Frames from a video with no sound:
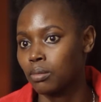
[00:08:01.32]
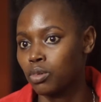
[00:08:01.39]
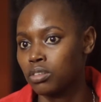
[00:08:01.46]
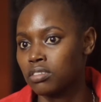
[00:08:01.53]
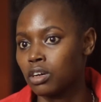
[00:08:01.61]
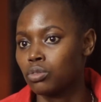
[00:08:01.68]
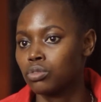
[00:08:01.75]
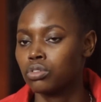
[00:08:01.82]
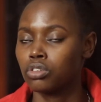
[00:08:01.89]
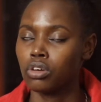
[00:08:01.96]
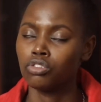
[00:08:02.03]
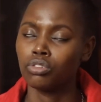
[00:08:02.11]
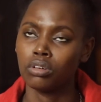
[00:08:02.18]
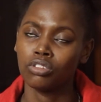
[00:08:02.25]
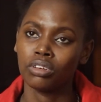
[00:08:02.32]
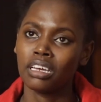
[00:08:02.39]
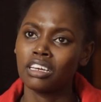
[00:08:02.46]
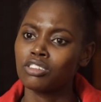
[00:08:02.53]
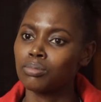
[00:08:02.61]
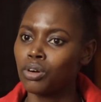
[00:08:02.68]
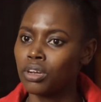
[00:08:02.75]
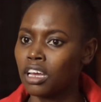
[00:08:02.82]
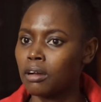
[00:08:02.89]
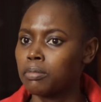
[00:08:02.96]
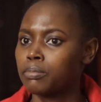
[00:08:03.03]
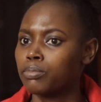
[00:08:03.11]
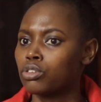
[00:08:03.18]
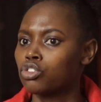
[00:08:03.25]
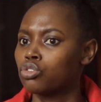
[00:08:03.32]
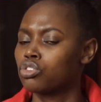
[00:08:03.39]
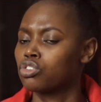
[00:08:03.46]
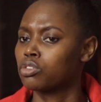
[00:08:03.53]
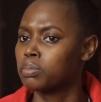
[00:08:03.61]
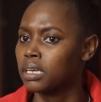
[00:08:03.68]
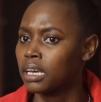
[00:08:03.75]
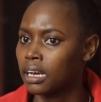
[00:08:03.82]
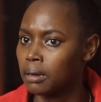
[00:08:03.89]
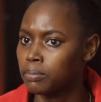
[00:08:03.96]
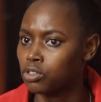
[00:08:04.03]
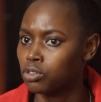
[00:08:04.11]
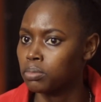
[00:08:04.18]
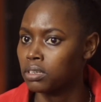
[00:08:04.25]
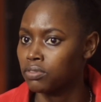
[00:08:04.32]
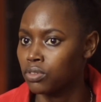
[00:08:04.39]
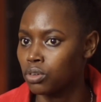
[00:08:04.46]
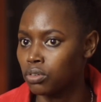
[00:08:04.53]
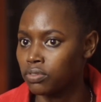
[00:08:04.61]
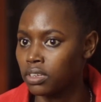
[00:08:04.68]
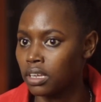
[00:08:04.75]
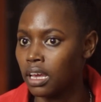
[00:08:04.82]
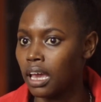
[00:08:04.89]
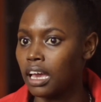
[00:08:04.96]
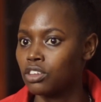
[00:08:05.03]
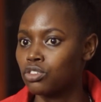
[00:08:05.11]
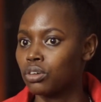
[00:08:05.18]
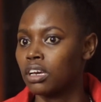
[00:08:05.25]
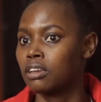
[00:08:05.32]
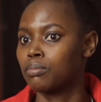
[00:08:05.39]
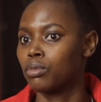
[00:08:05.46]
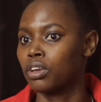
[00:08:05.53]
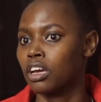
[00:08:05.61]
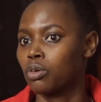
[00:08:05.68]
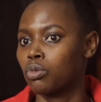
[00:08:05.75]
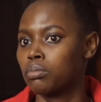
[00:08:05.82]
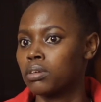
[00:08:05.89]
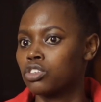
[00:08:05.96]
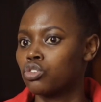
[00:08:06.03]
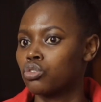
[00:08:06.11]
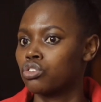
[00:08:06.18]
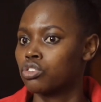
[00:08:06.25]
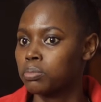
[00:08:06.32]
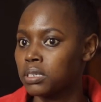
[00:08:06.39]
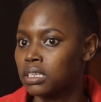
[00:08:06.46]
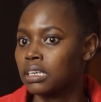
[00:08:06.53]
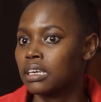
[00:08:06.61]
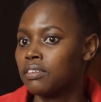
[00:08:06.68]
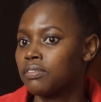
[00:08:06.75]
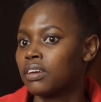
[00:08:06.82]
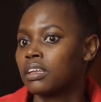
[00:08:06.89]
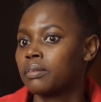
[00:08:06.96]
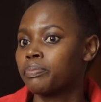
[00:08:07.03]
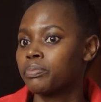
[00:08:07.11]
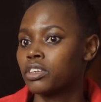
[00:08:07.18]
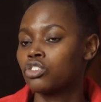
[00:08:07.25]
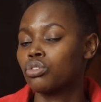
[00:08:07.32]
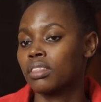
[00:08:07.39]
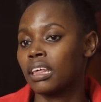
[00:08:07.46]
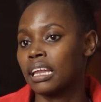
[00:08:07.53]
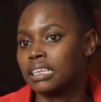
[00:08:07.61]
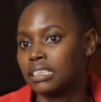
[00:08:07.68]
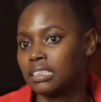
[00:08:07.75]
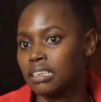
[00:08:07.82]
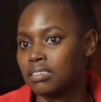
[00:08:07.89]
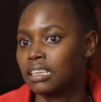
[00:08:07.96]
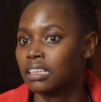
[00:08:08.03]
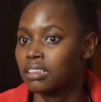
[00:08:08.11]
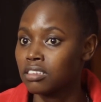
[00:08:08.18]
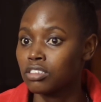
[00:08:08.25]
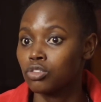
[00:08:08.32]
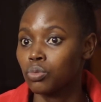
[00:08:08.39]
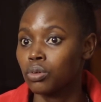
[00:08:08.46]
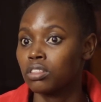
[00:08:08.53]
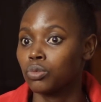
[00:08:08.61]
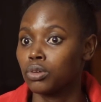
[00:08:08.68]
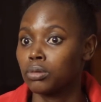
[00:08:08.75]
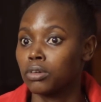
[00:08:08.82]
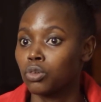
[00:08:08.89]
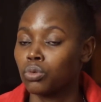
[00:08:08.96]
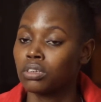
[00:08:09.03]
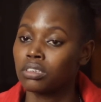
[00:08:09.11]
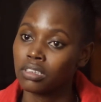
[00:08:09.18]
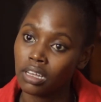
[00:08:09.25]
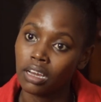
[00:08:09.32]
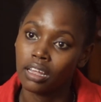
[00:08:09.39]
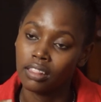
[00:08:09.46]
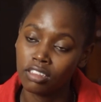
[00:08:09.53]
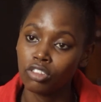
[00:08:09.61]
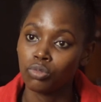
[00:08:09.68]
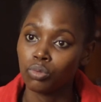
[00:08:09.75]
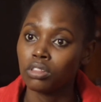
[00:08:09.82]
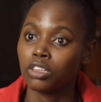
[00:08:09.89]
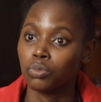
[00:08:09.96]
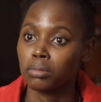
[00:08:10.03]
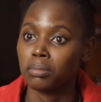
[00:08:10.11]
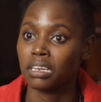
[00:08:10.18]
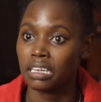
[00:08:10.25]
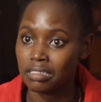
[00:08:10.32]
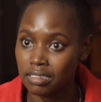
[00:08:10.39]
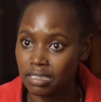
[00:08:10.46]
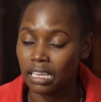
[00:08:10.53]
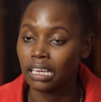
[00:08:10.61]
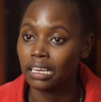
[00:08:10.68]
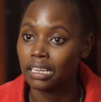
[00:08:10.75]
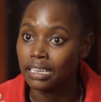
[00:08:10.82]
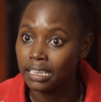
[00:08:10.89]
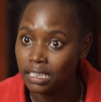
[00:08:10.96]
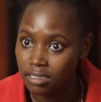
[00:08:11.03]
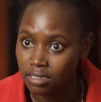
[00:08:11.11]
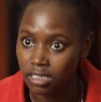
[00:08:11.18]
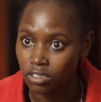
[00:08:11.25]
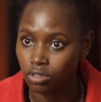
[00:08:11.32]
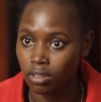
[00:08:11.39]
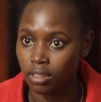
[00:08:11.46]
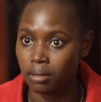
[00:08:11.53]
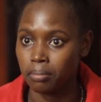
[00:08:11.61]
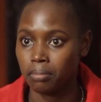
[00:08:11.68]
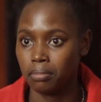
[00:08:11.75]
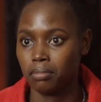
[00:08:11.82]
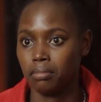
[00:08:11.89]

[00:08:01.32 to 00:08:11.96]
Mwenzangu, to get more young people to speak up, to be involved, and to get more young women to speak even to their leaders. Like, this is what the women want. This is what the women are saying. Listen to them.